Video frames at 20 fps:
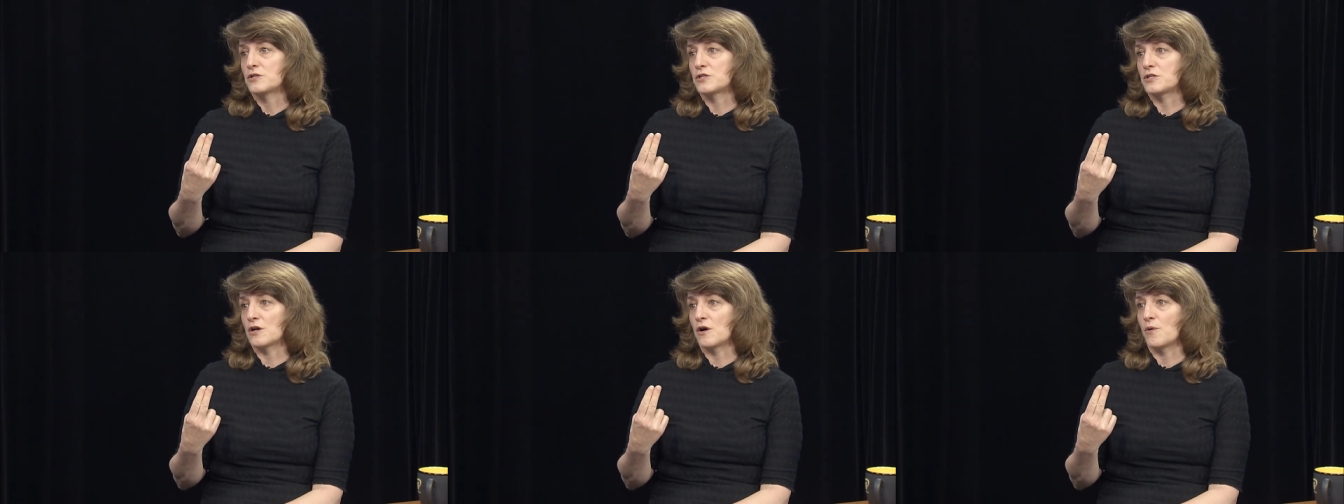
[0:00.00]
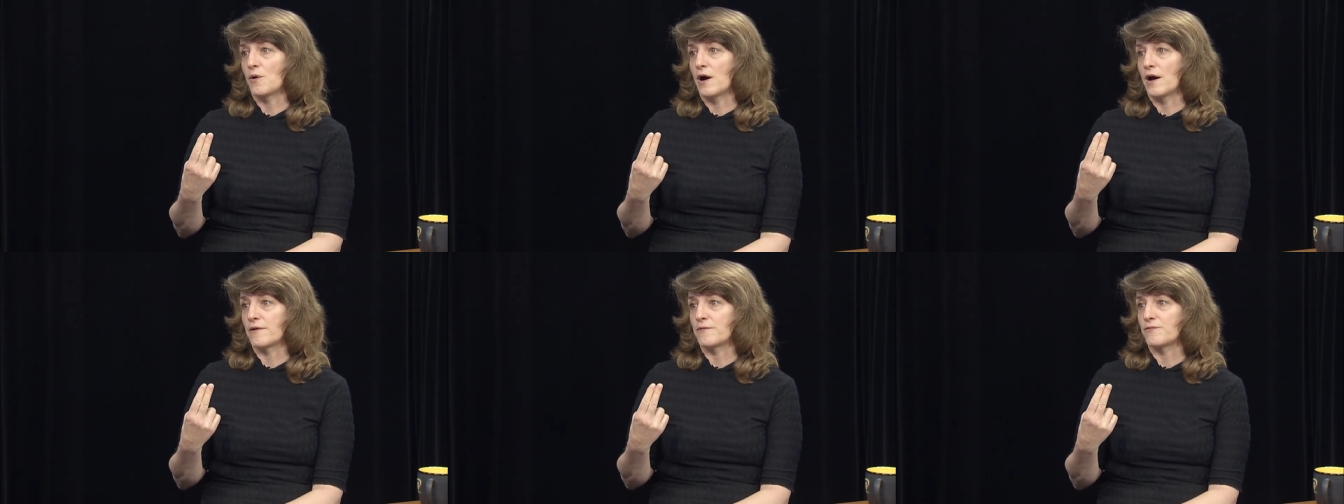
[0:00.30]

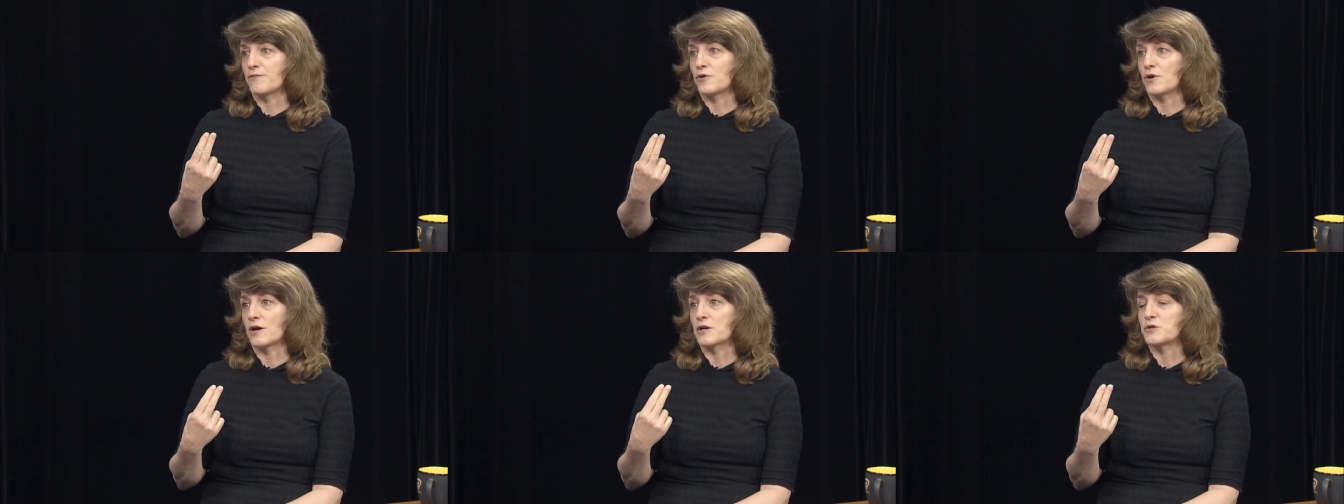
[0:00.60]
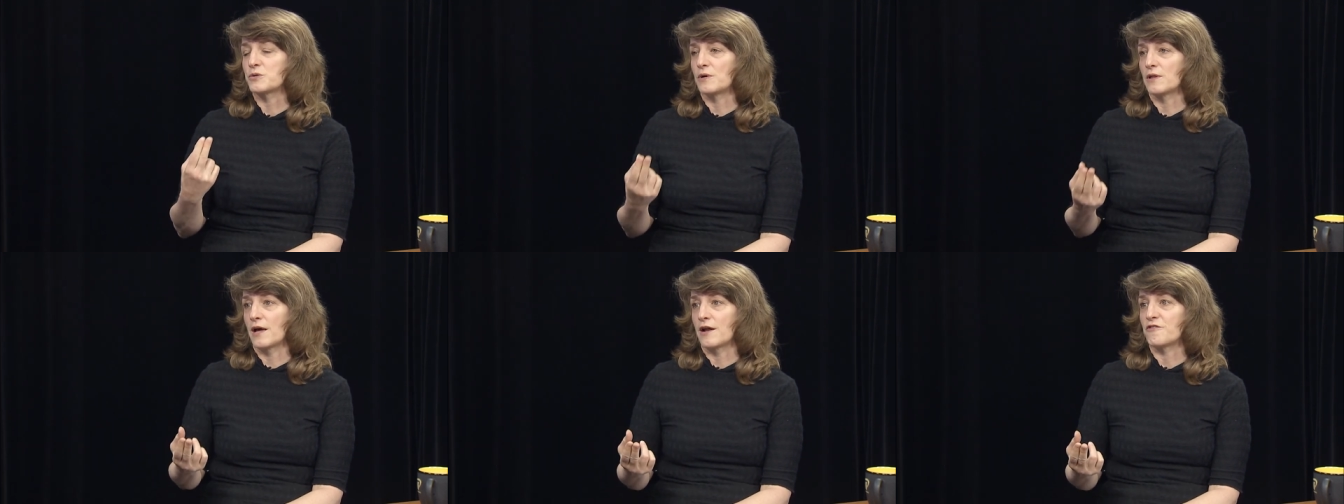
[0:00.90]
So I've
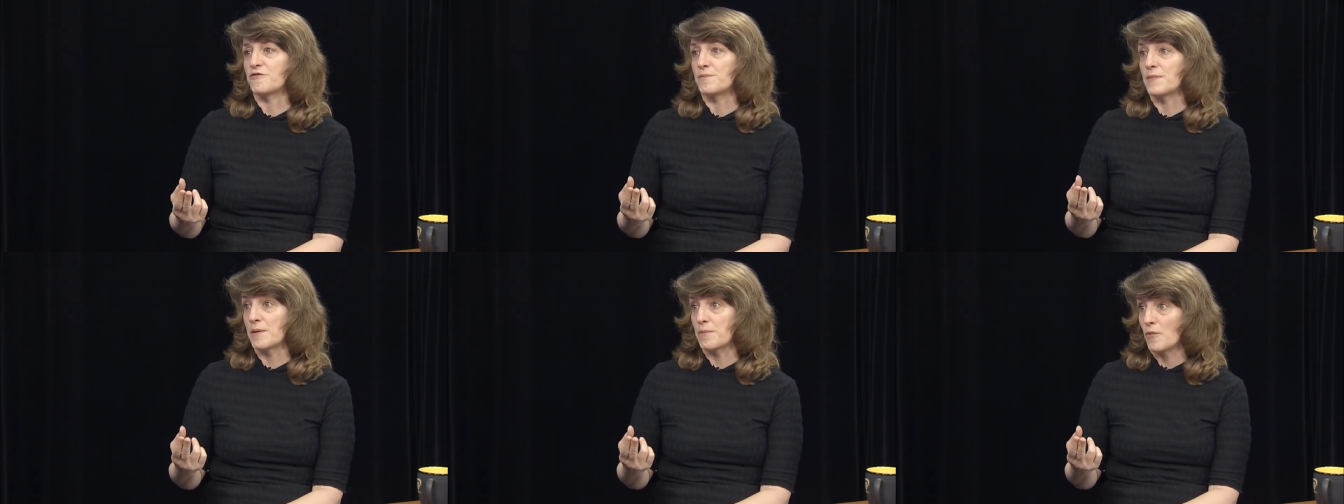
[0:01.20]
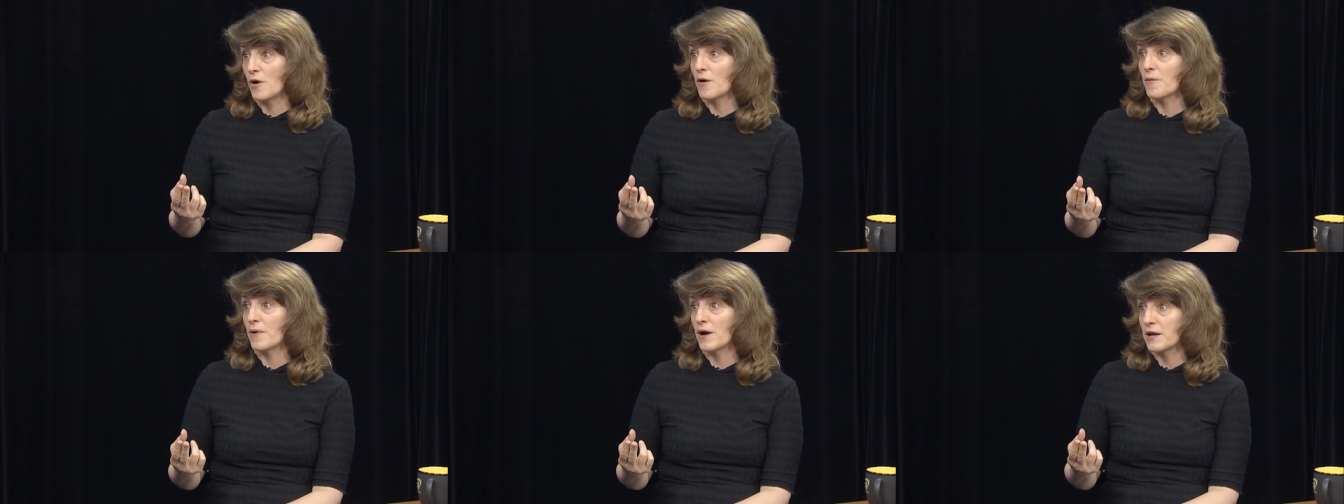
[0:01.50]
talked to a lot of
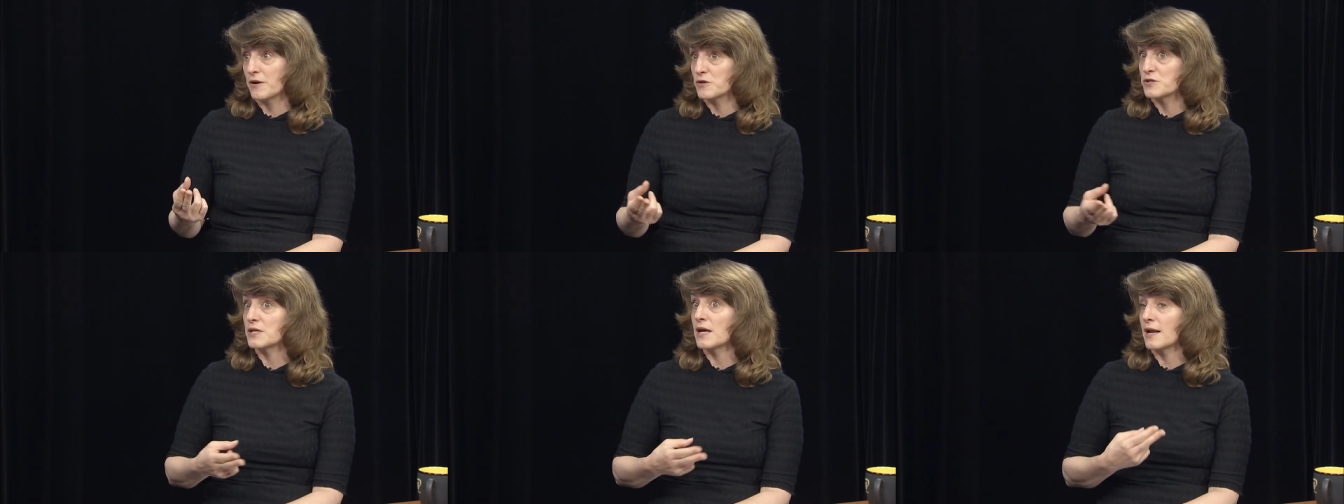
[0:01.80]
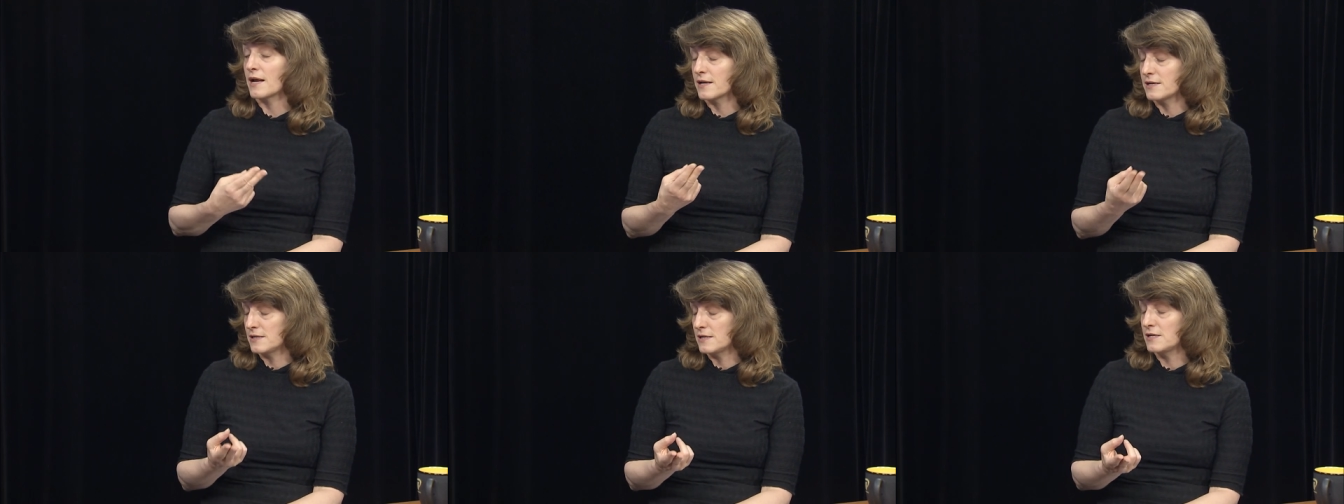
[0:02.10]
memoir writers,
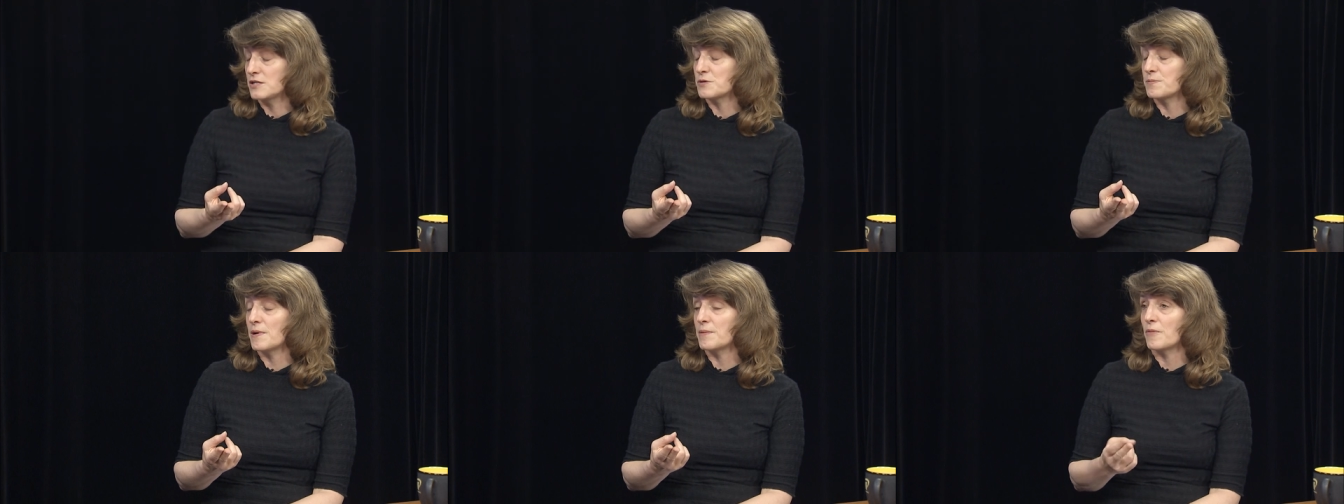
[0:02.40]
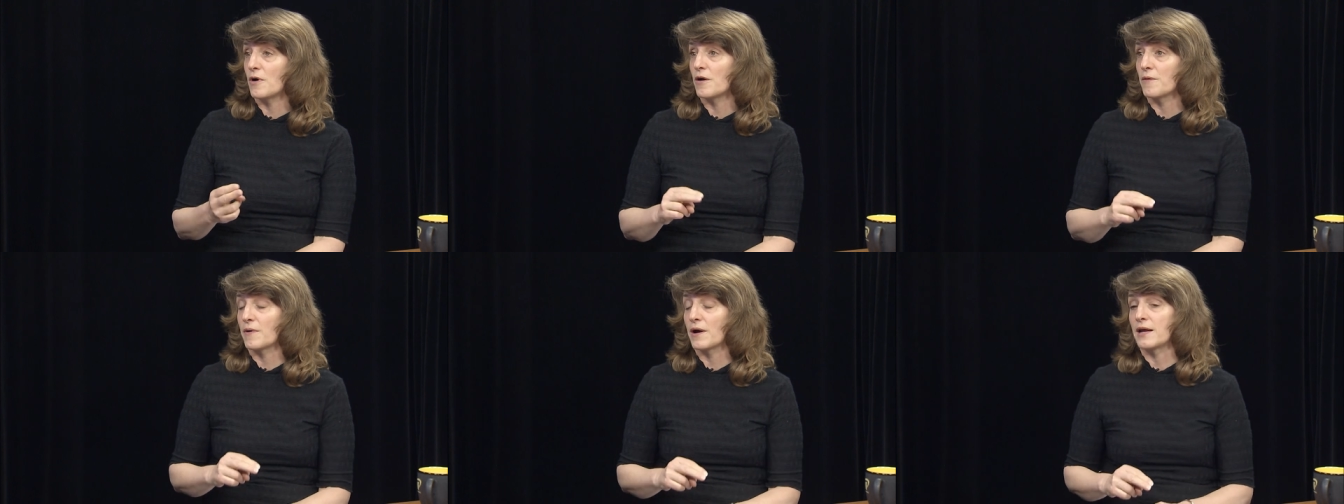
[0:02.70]
and I teach
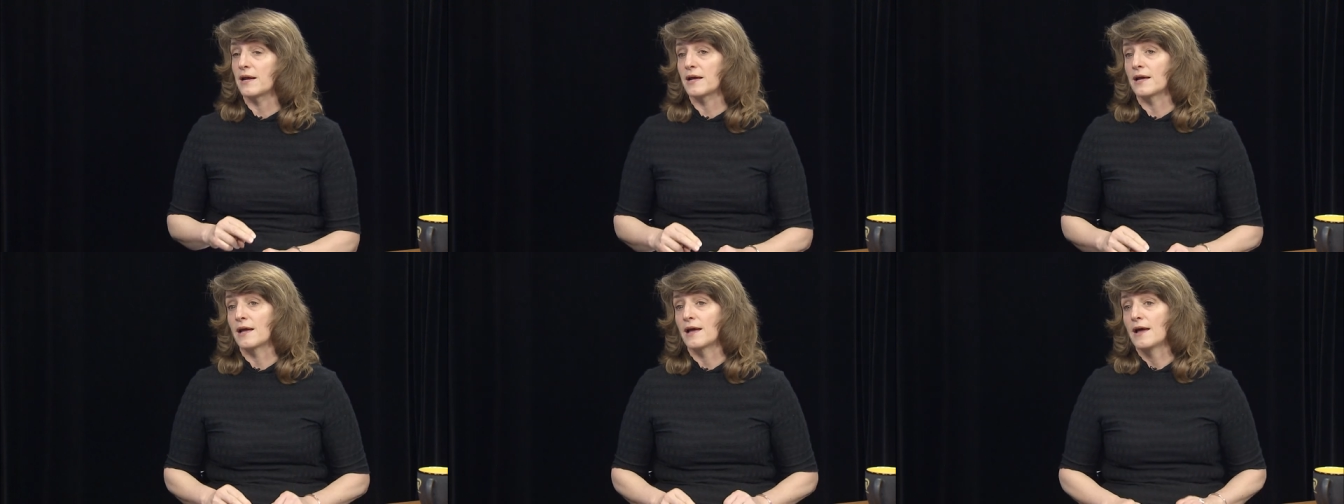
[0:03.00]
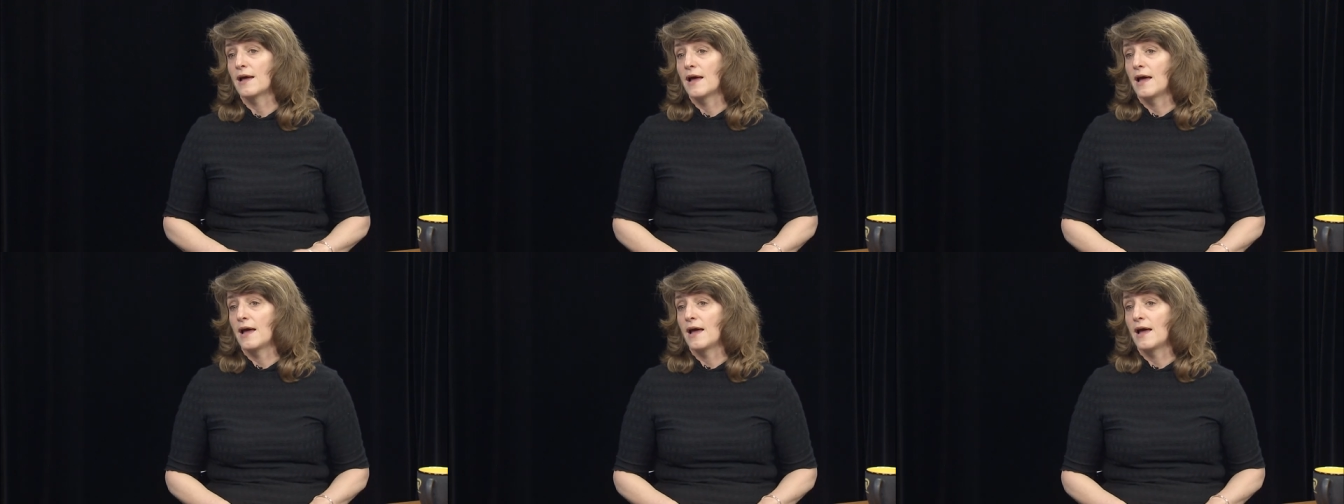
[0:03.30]
memoir writing,